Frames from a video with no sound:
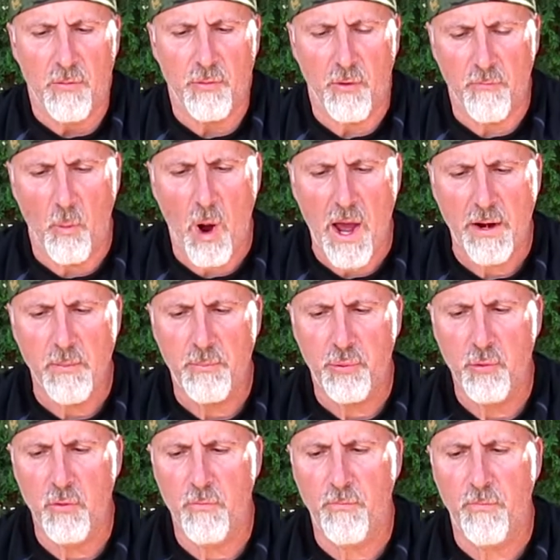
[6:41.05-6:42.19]
They're
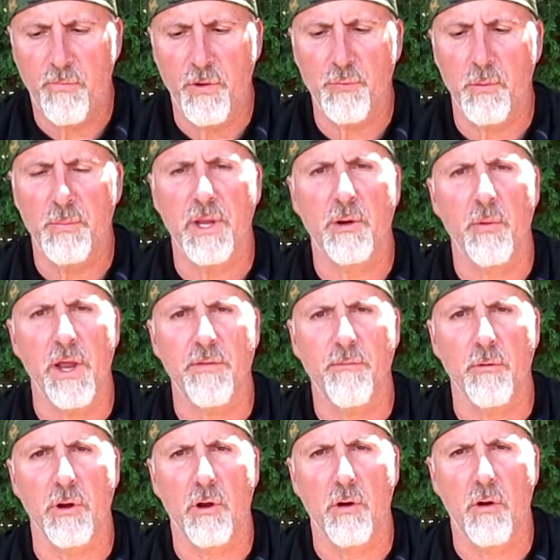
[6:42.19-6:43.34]
waterproof. This would be great
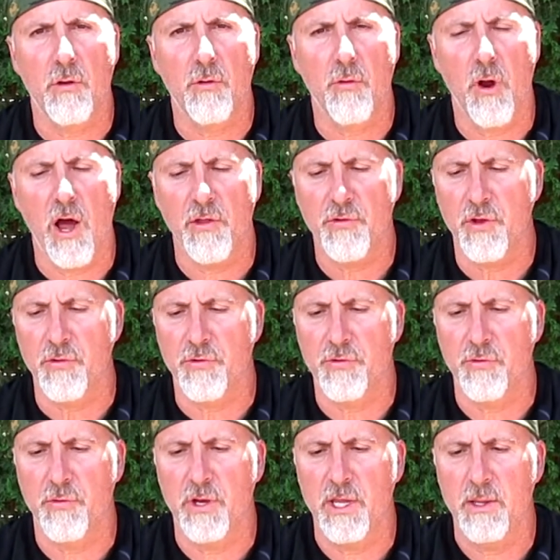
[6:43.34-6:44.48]
for crossing a
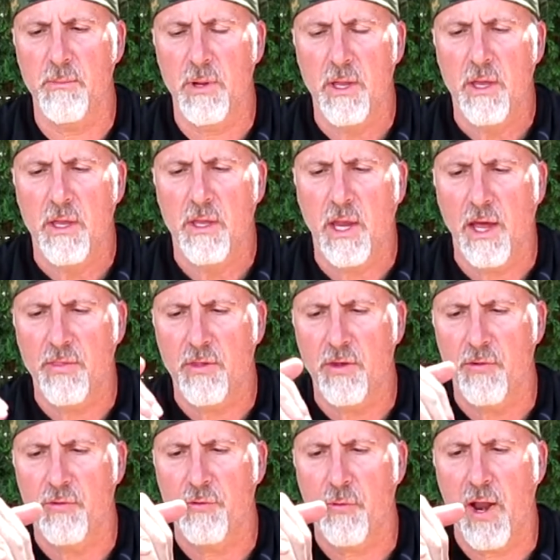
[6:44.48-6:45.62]
stream. You got
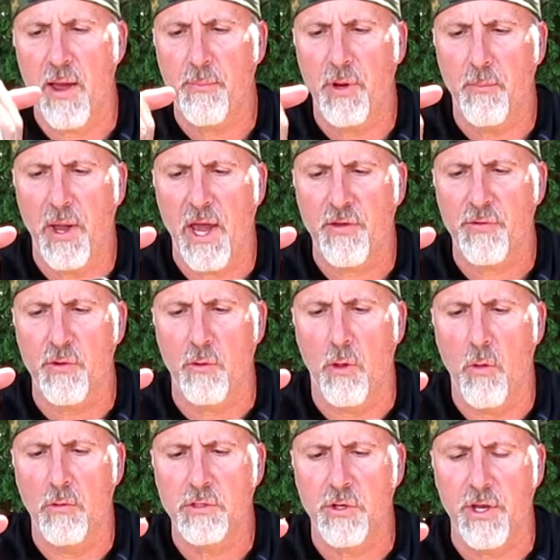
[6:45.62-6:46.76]
this strap in the back so it'll
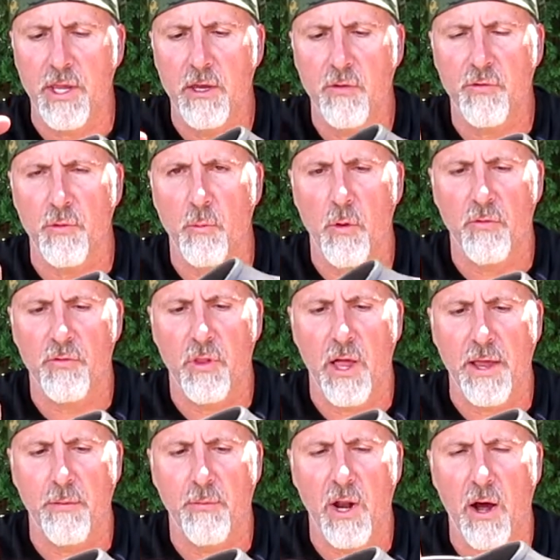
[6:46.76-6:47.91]
hold your heel so it won't
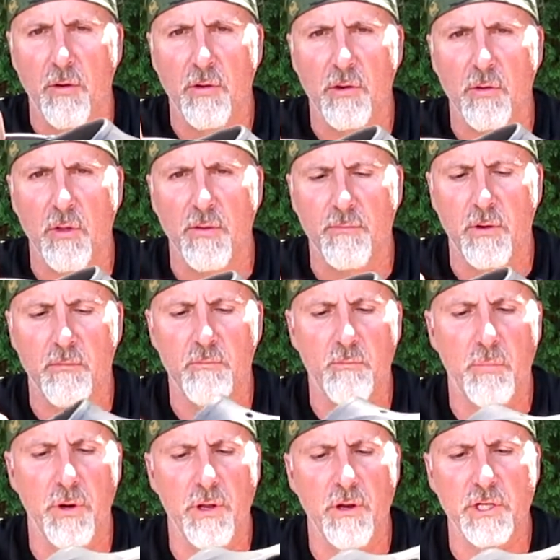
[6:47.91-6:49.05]
slide around. You'll have
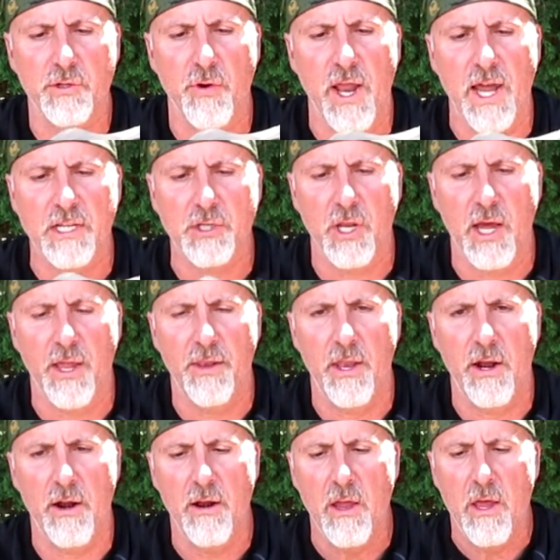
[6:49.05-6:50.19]
pretty good traction on
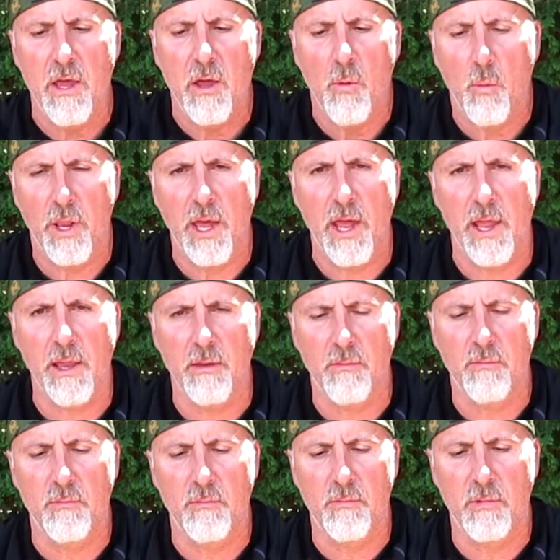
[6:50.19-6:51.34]
there. When I
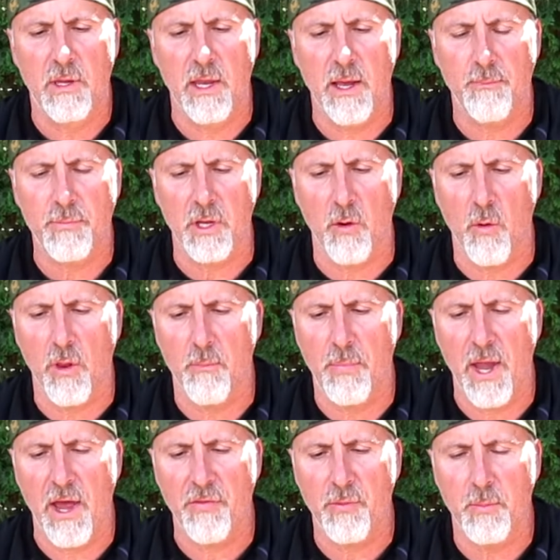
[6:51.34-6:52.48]
get up to go to the
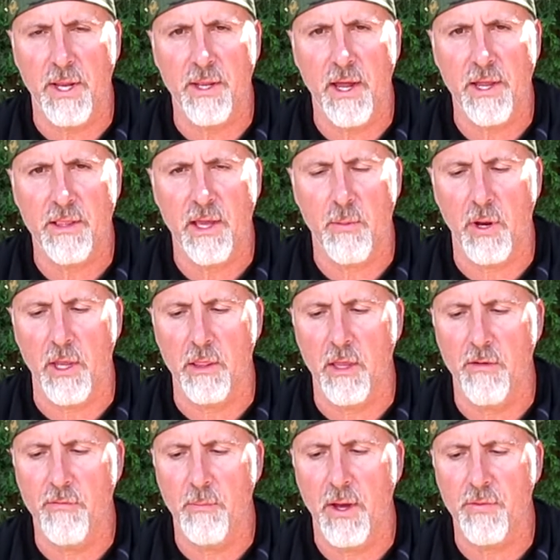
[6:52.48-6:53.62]
bathroom at nighttime, what I
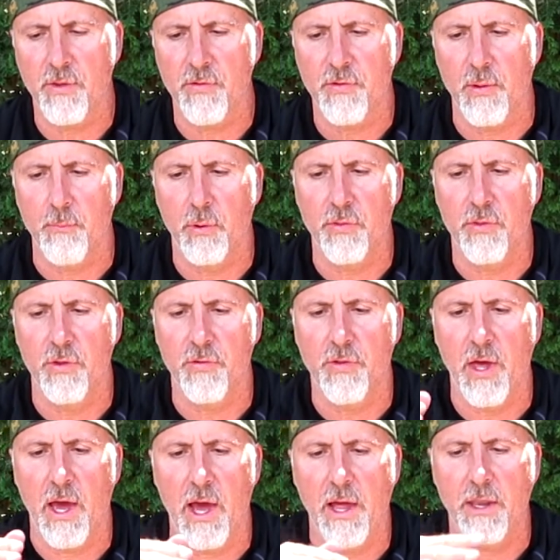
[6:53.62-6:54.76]
love about this, I put this
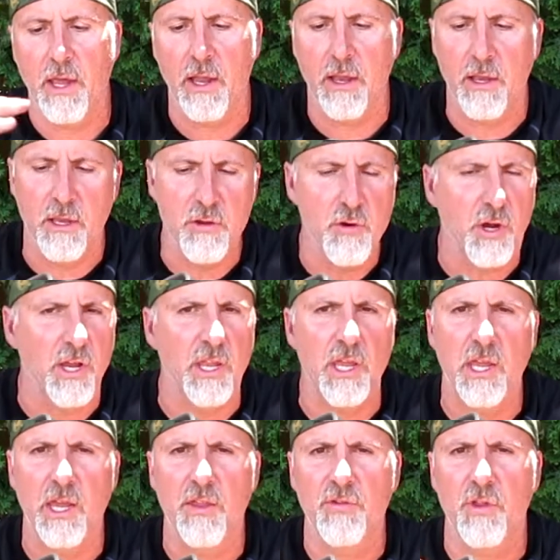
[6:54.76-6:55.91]
on. You can
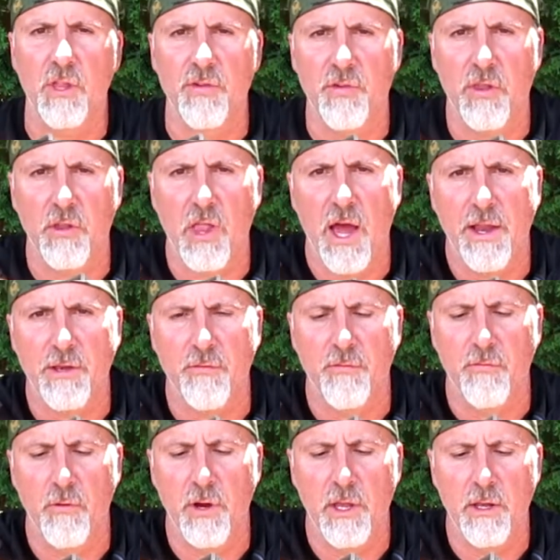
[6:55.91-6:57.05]
easily slide your
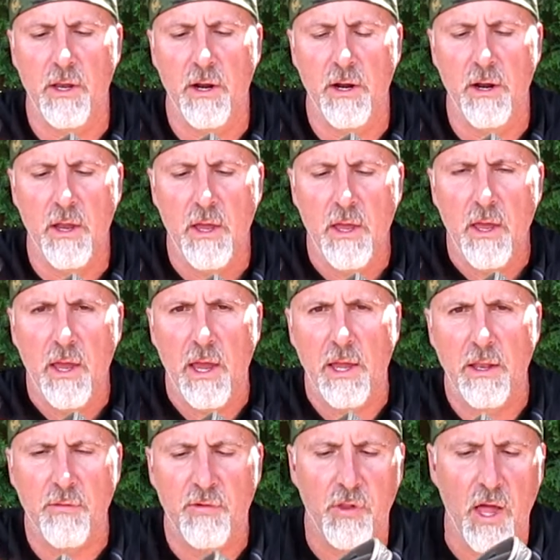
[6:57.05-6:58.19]
foot in there
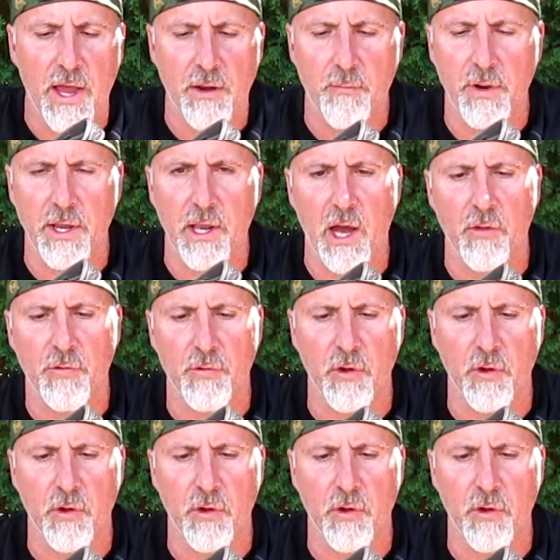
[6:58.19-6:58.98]
and slide right out.